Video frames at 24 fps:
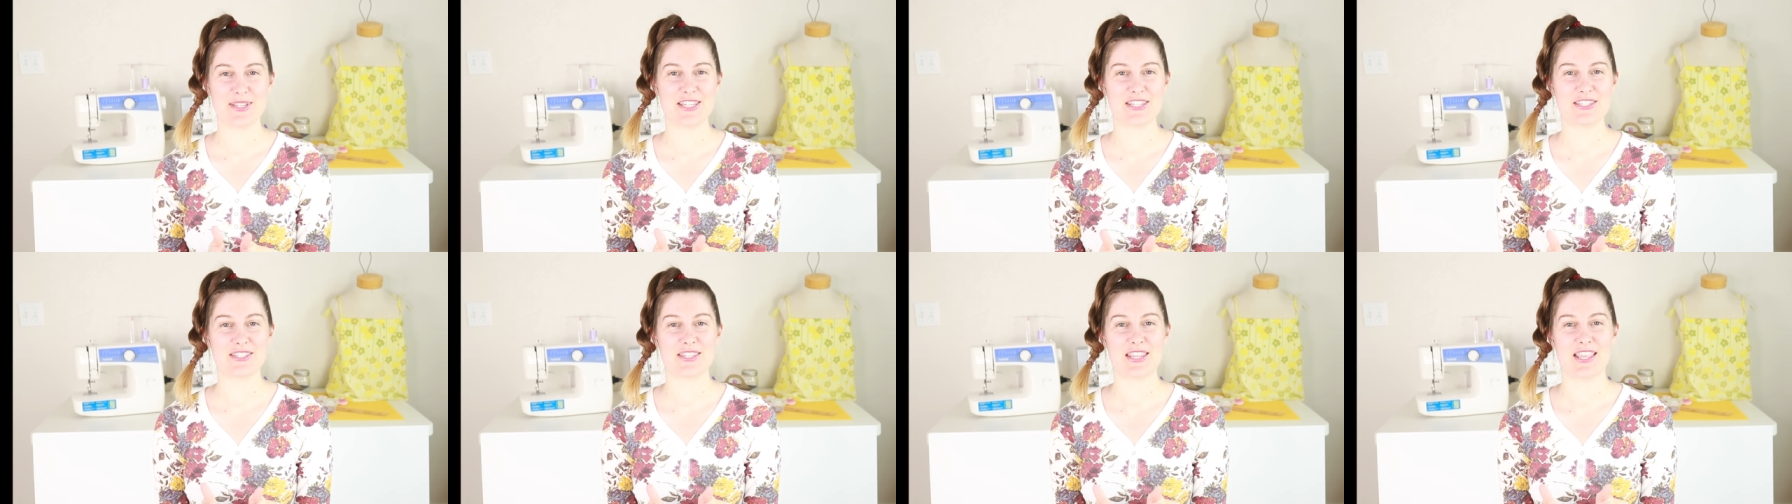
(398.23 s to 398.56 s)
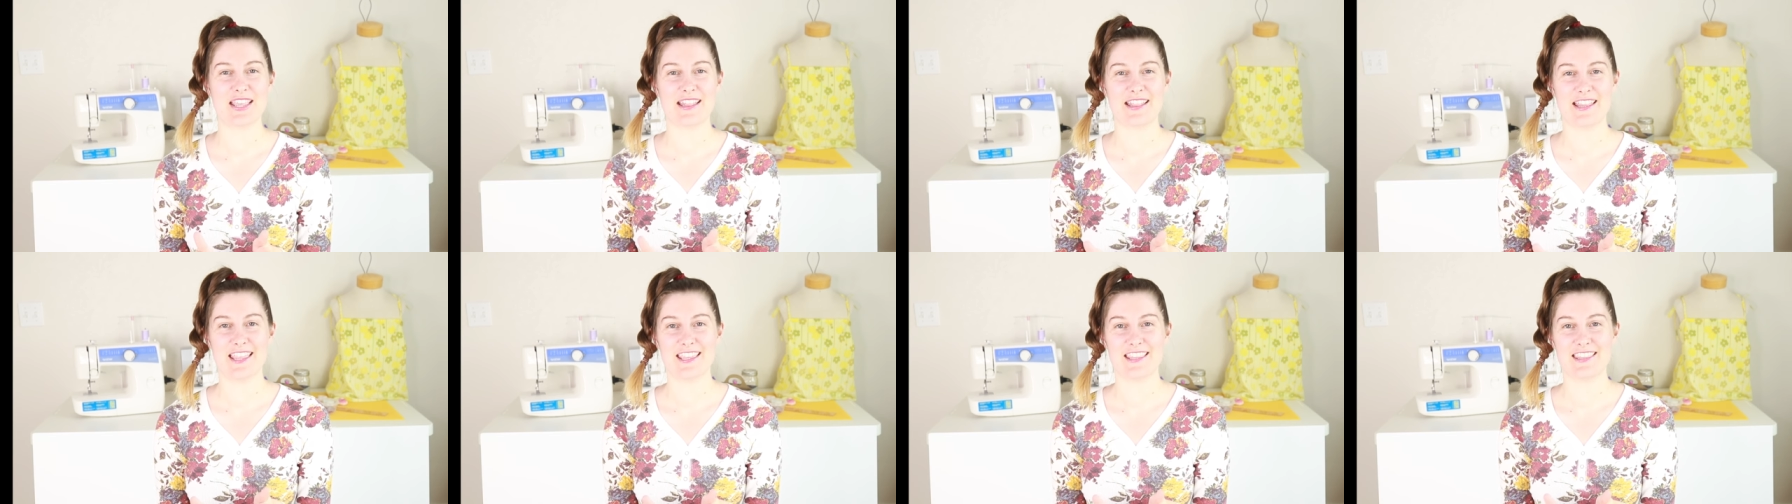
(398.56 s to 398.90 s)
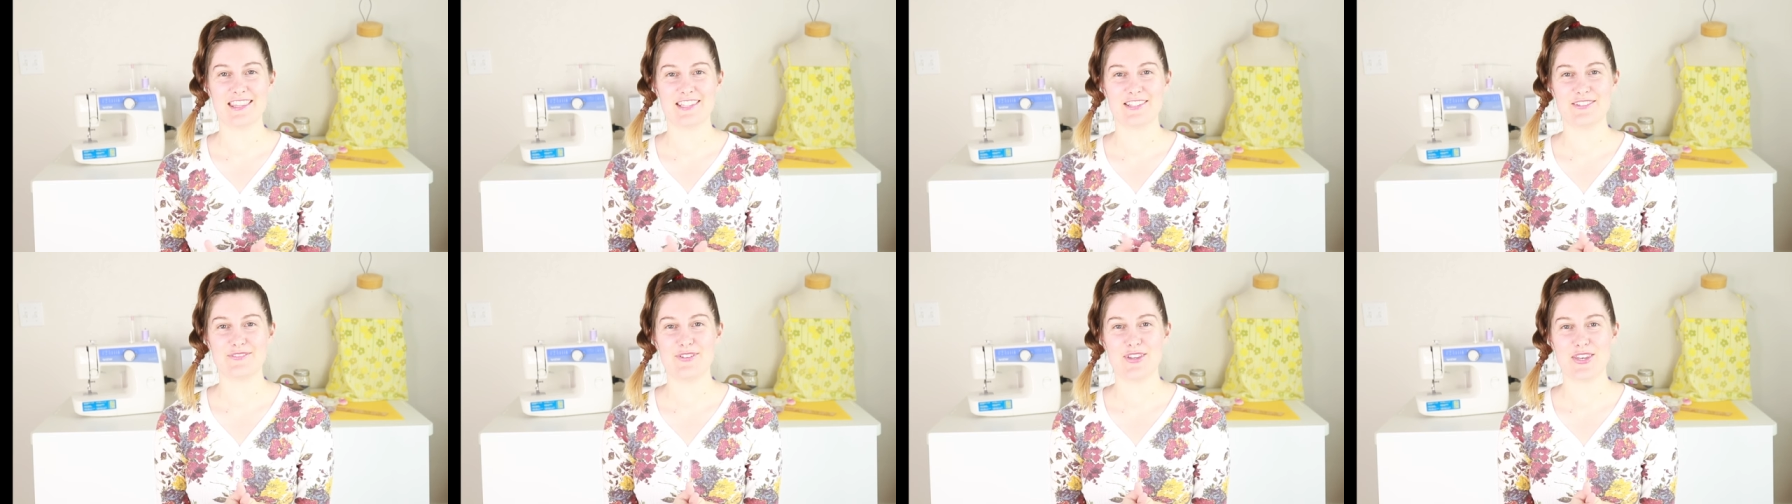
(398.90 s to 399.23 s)
please
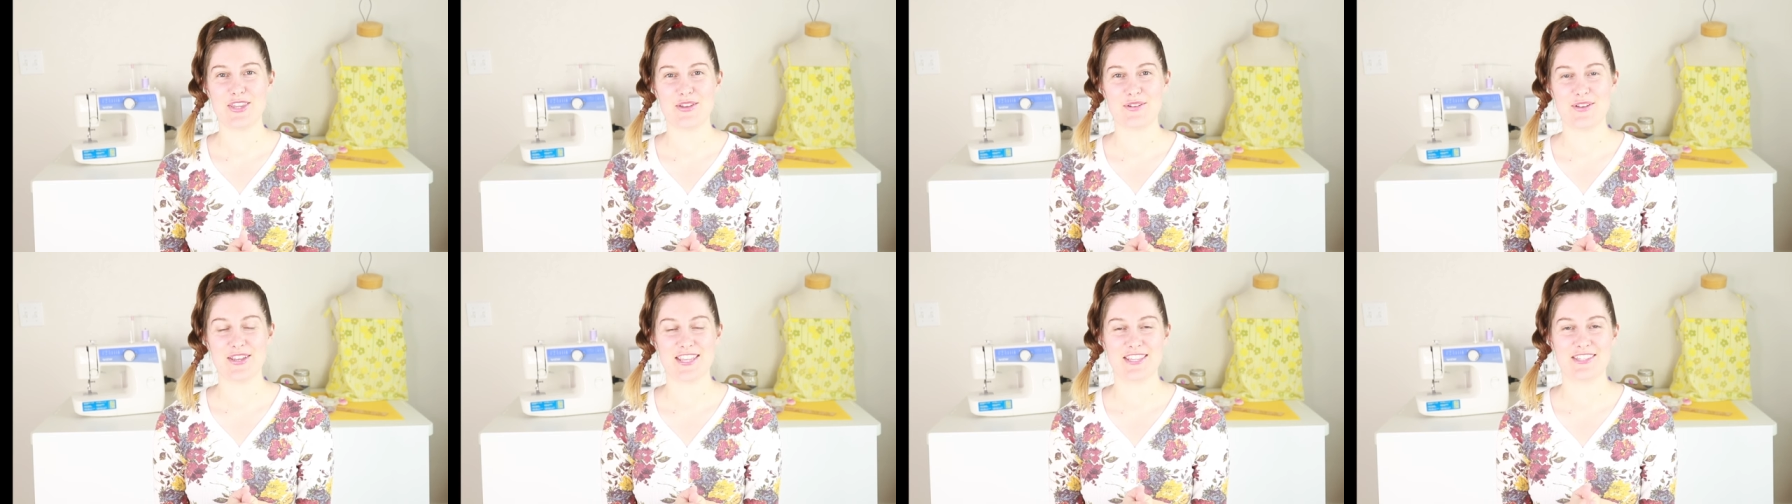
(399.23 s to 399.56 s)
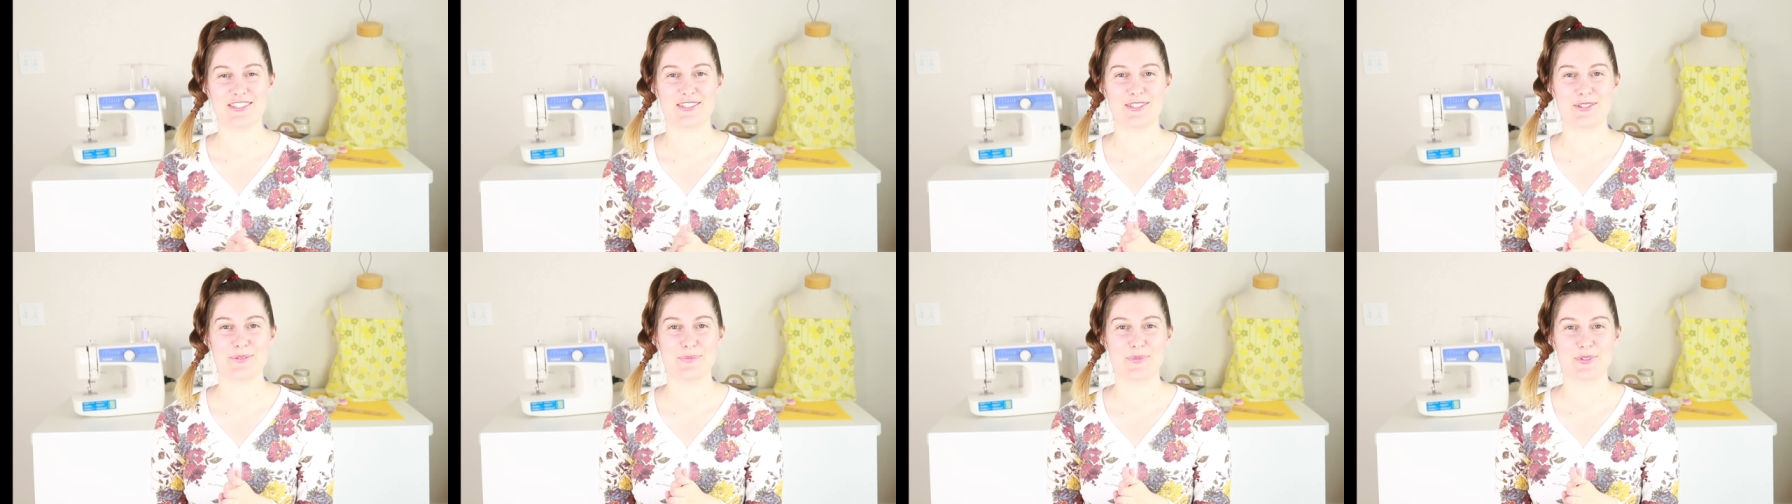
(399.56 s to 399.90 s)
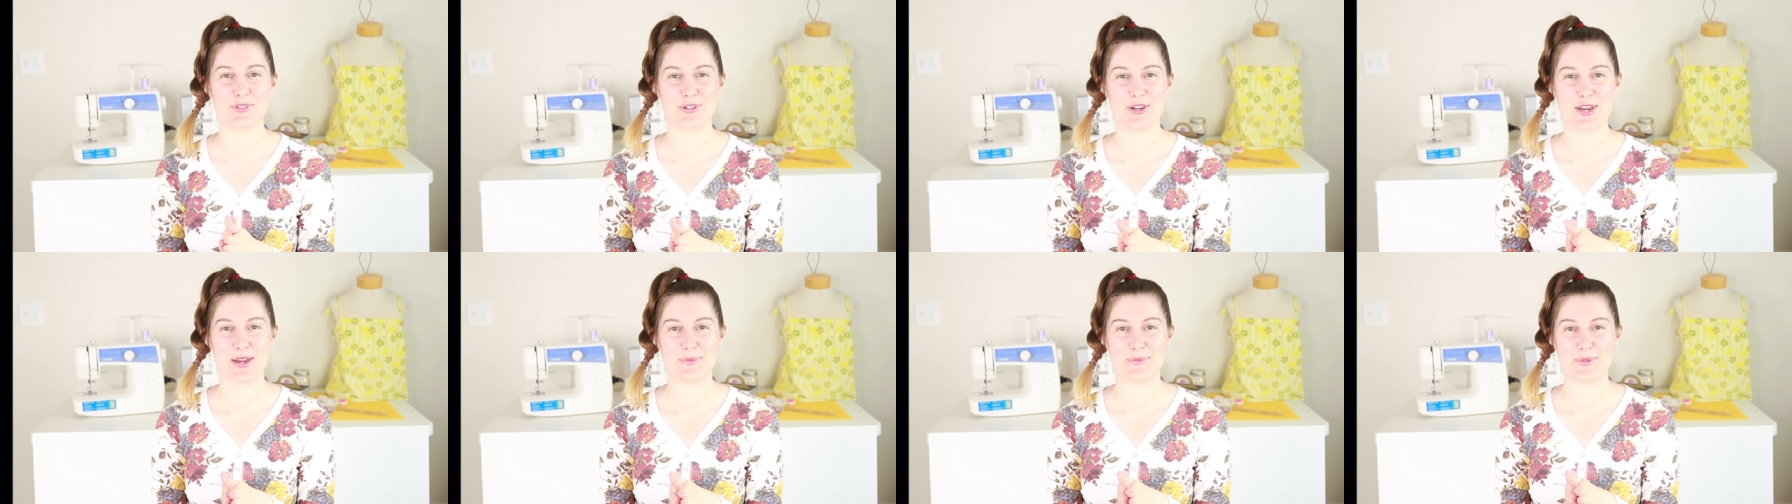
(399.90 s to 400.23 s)
like this video and
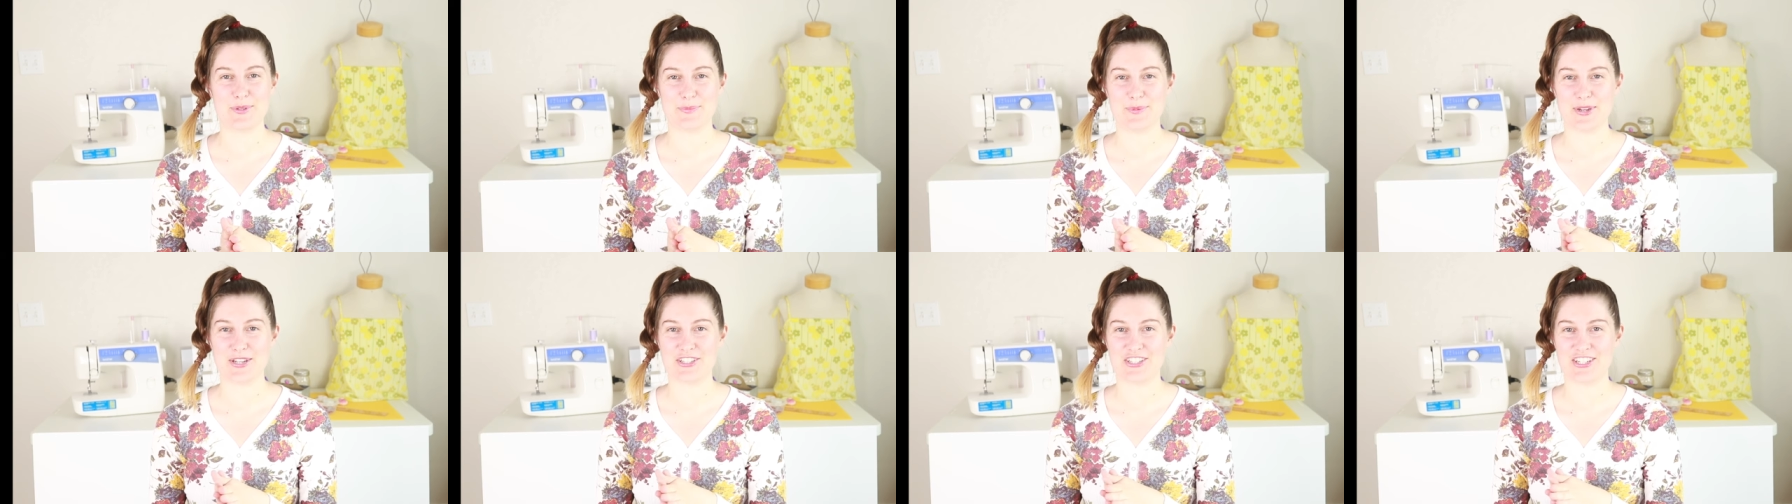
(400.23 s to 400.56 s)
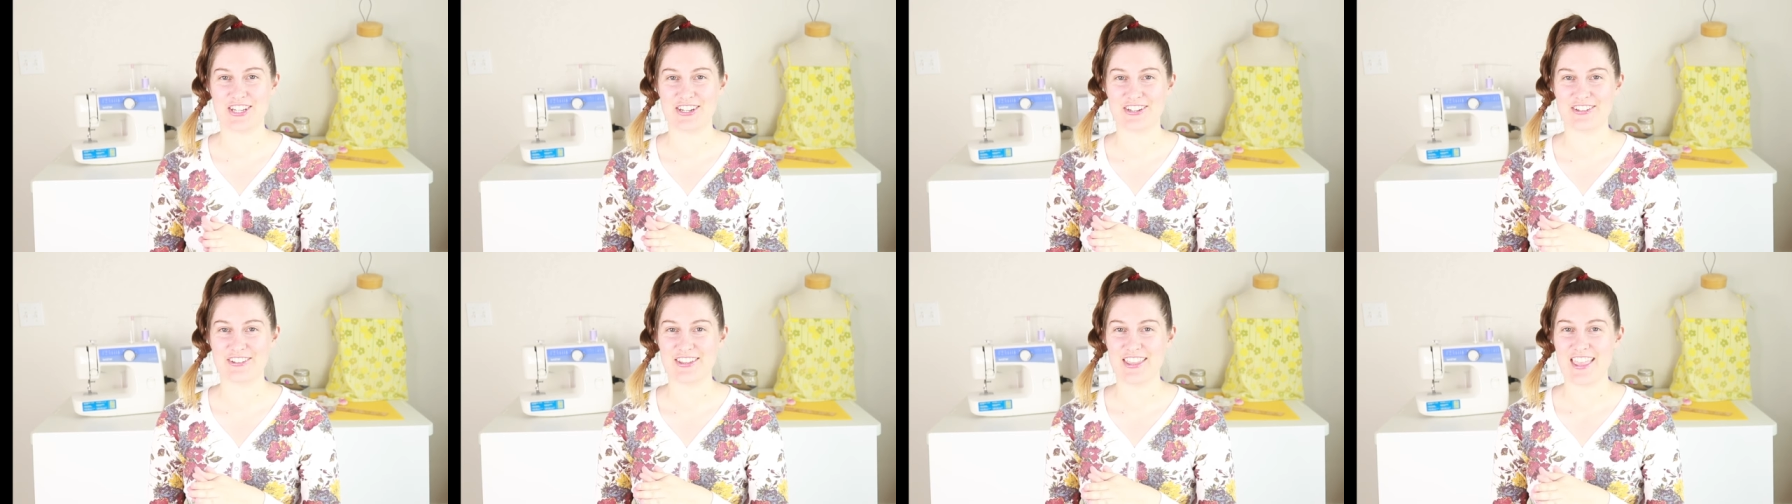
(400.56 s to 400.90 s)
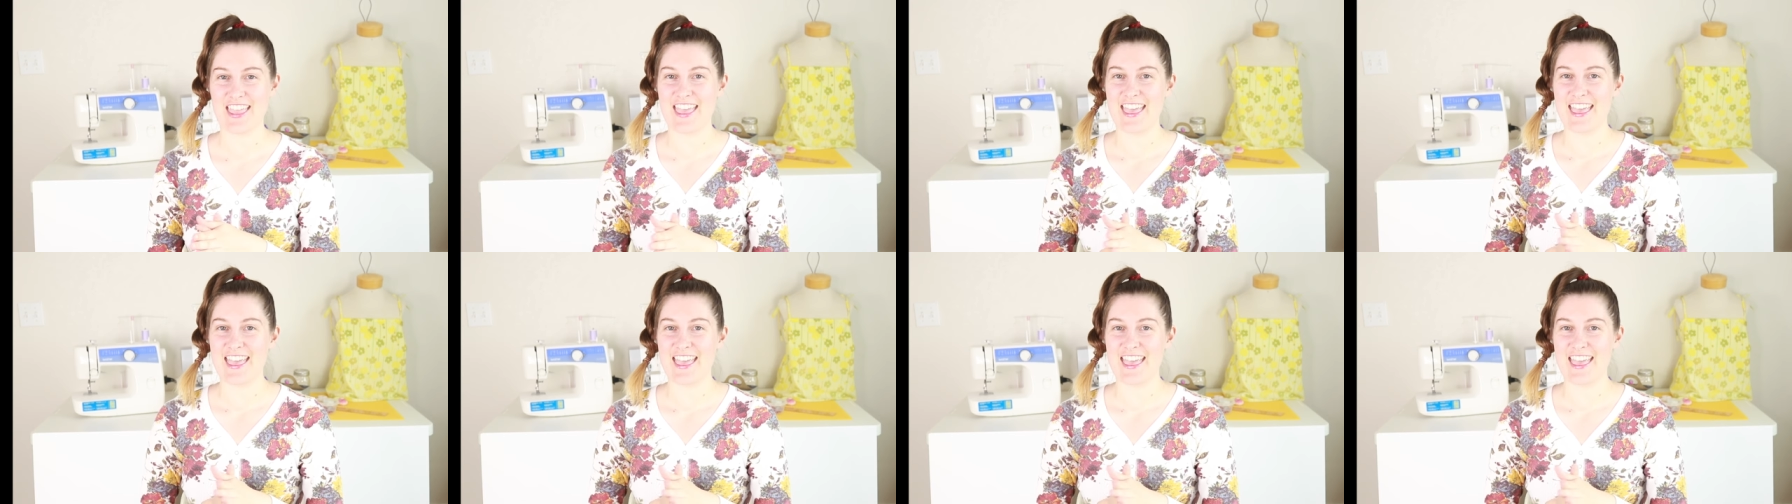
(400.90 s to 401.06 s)
subscribe to my channel.